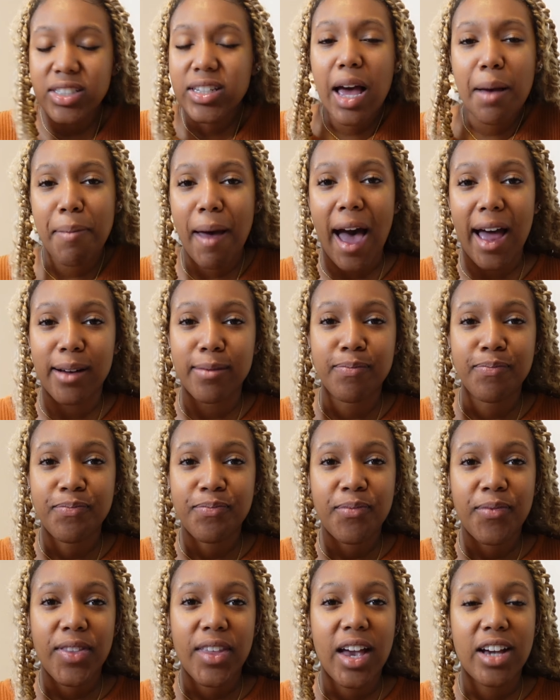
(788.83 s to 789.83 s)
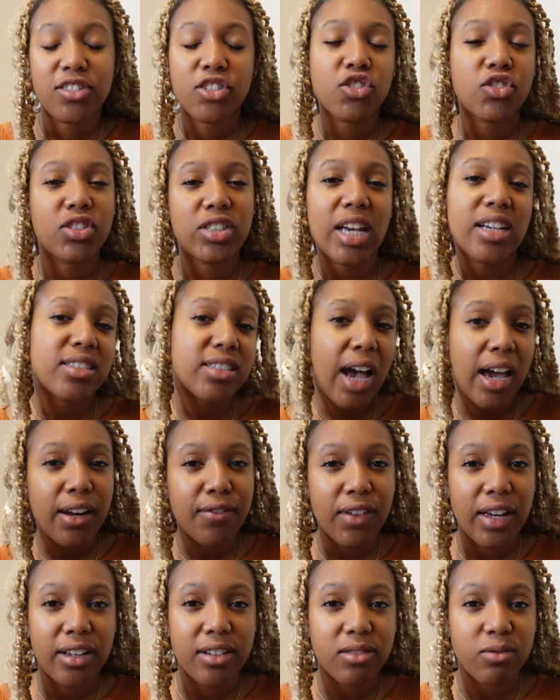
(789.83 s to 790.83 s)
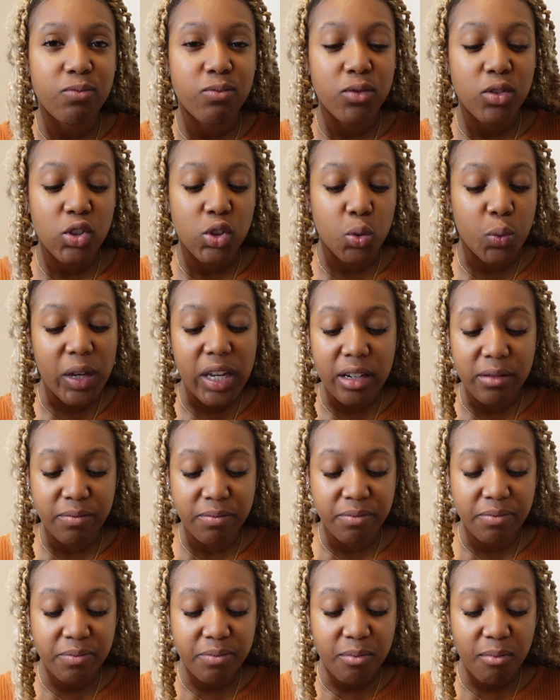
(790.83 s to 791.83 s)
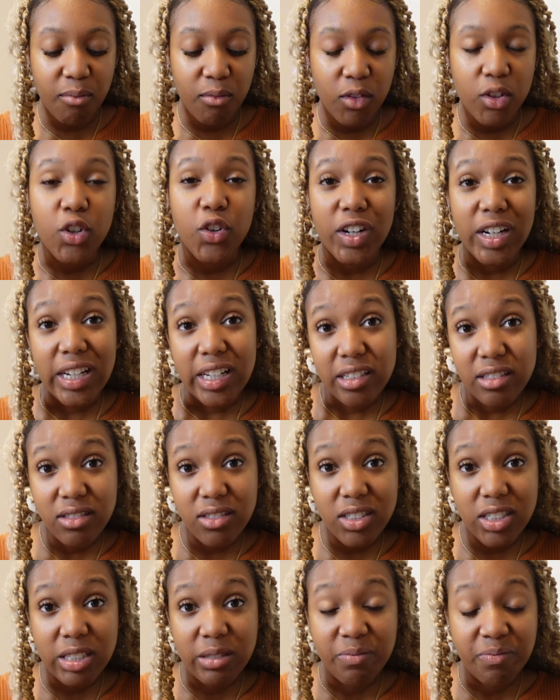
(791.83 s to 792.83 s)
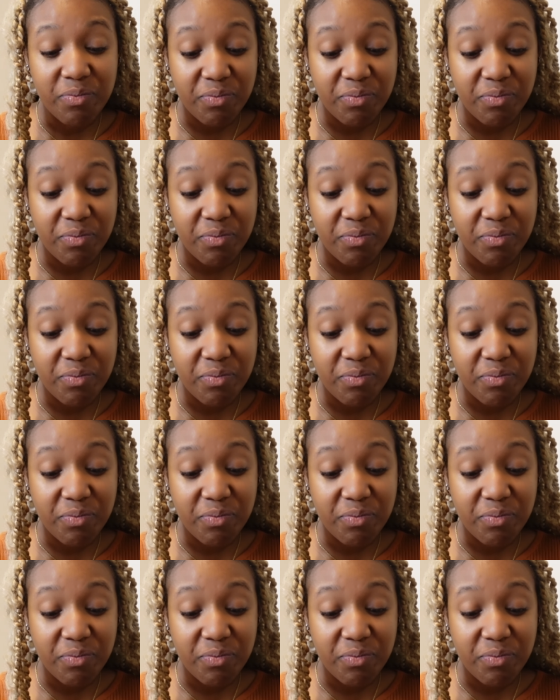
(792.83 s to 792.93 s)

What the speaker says: not bad. It just tastes kind of like sweet greens.